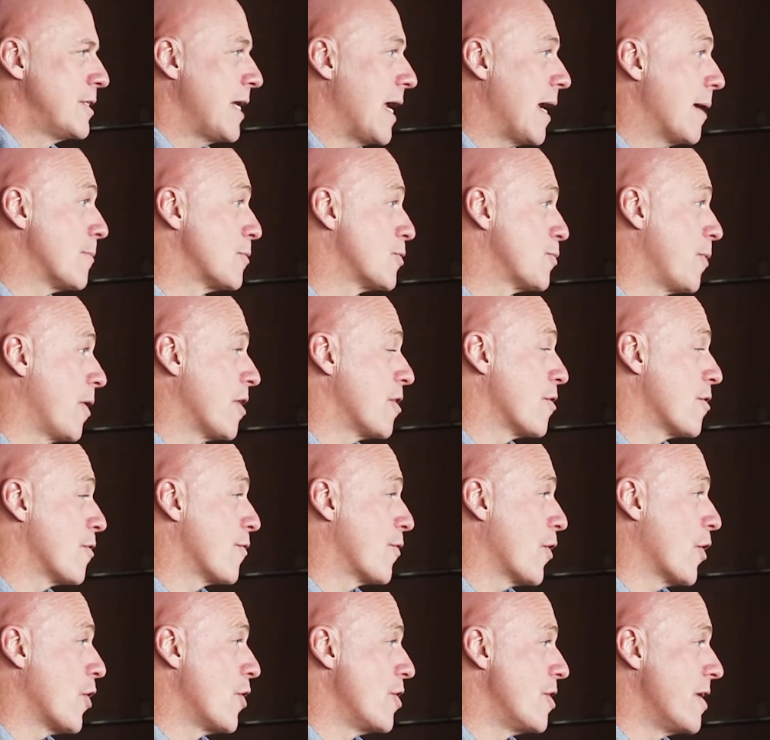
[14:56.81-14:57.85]
Dams, by their
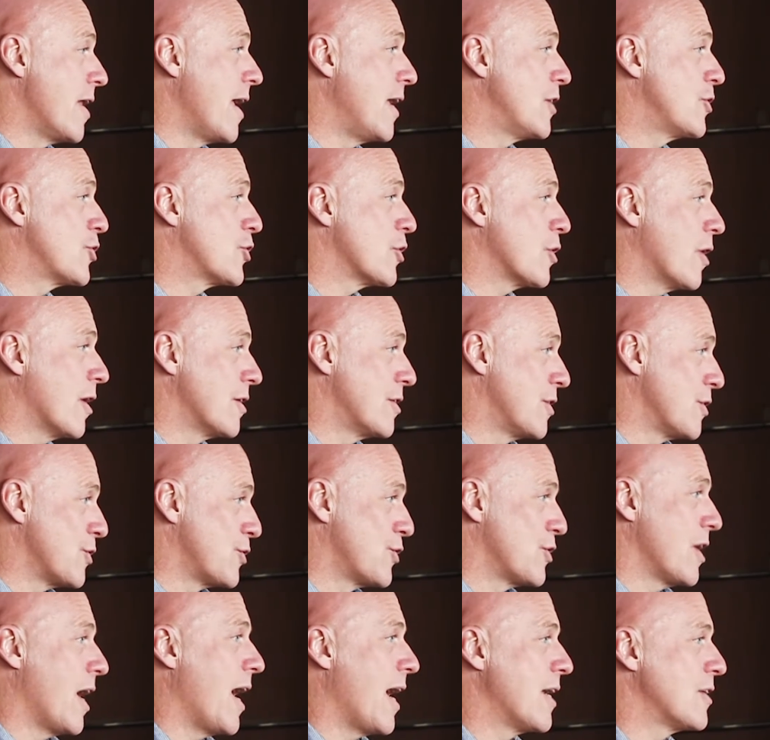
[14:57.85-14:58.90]
very nature, are
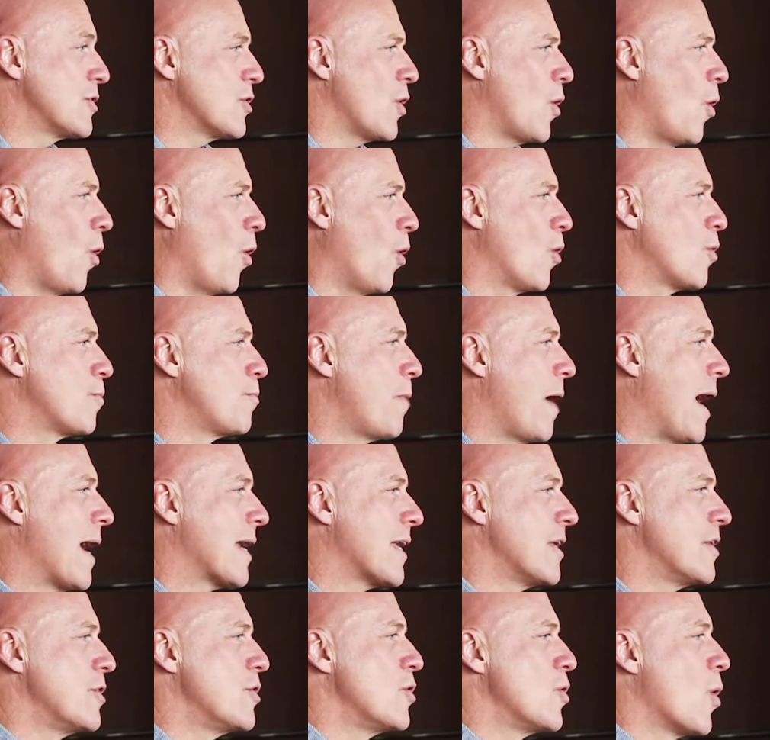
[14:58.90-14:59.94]
designed to hold
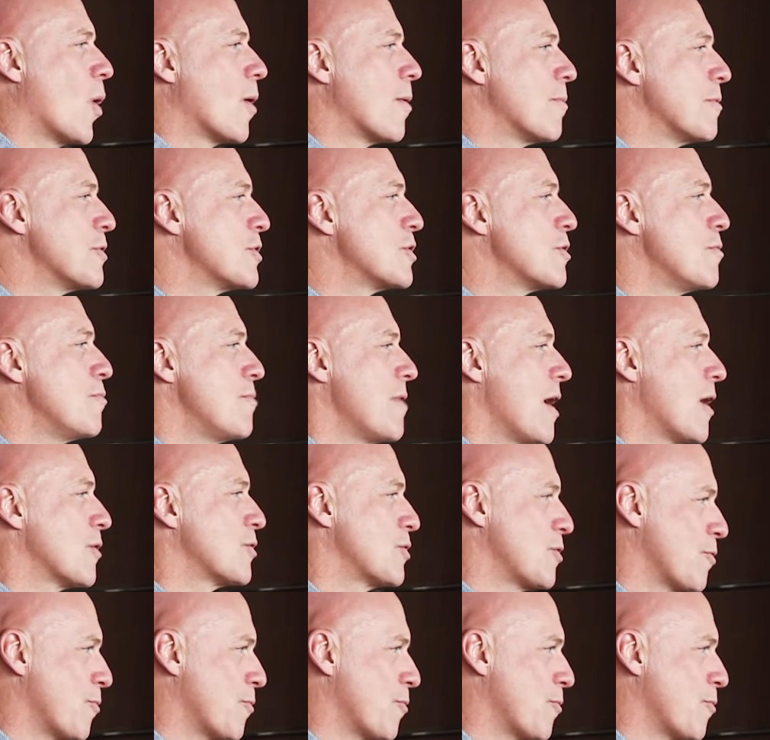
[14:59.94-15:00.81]
back enormous amounts